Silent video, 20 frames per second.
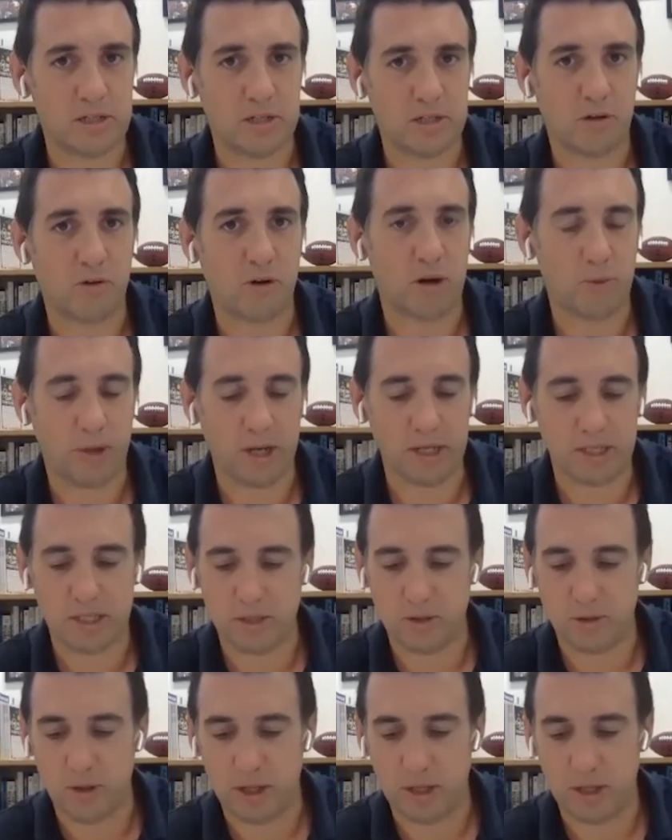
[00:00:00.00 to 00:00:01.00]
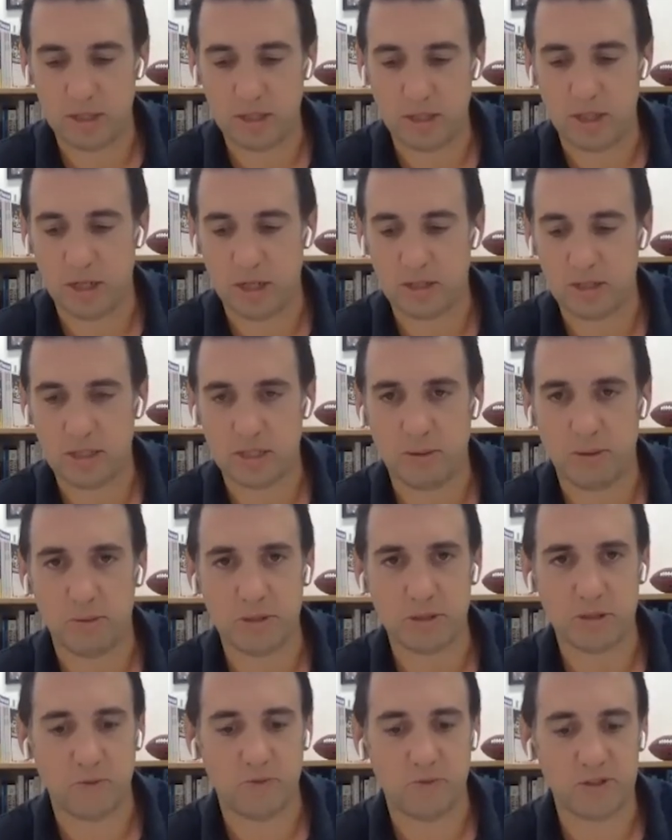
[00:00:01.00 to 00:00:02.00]
is a great way to, uh, to you know, to start
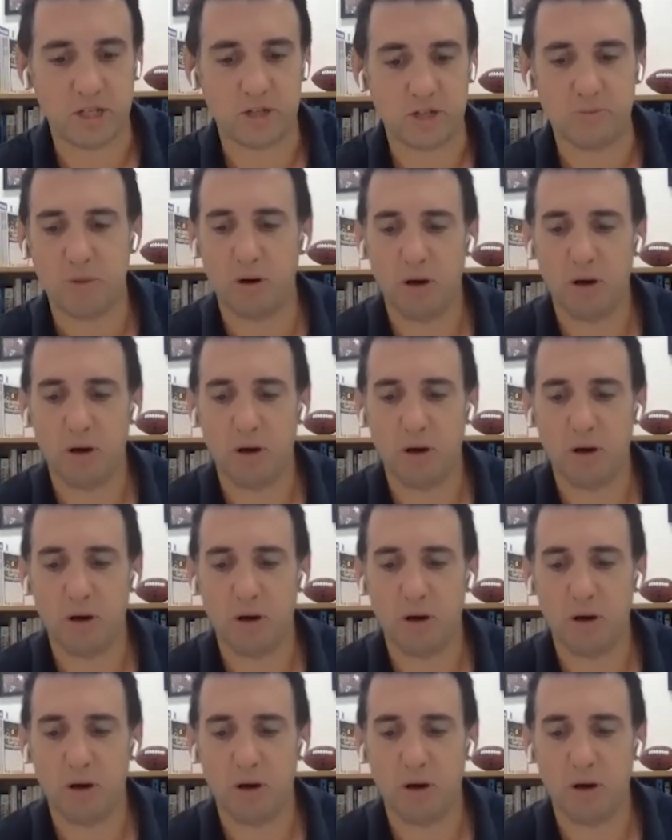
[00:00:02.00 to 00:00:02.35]
this conversation.